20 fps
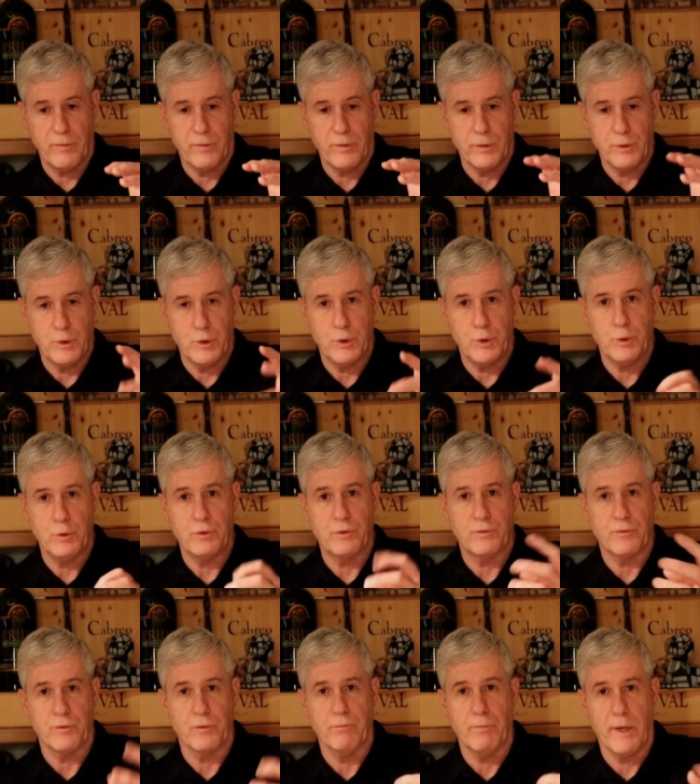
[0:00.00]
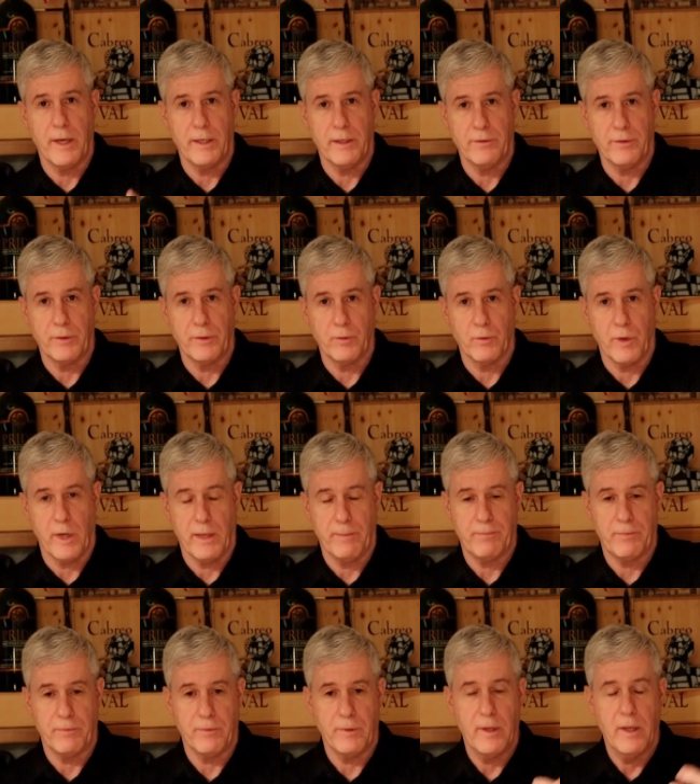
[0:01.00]
the juice ferment in the
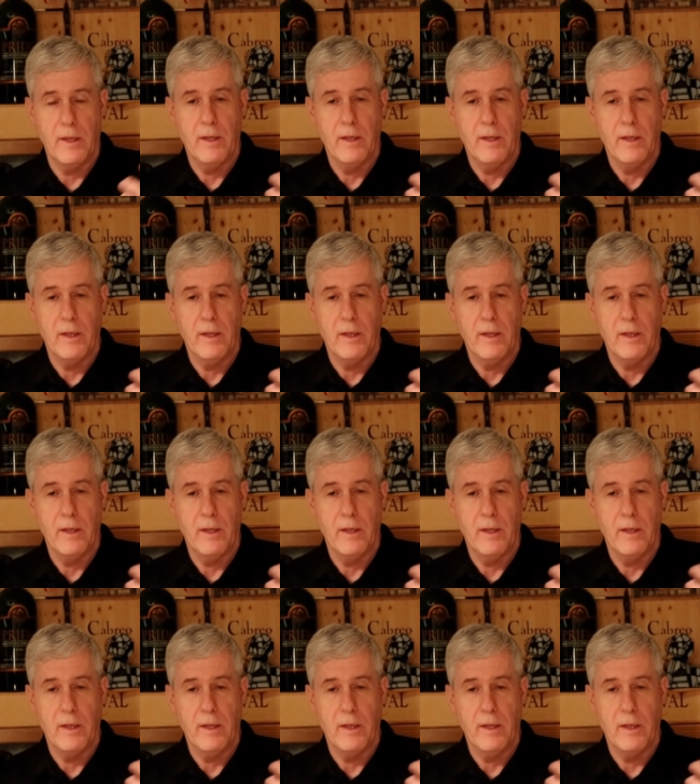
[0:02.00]
grape and,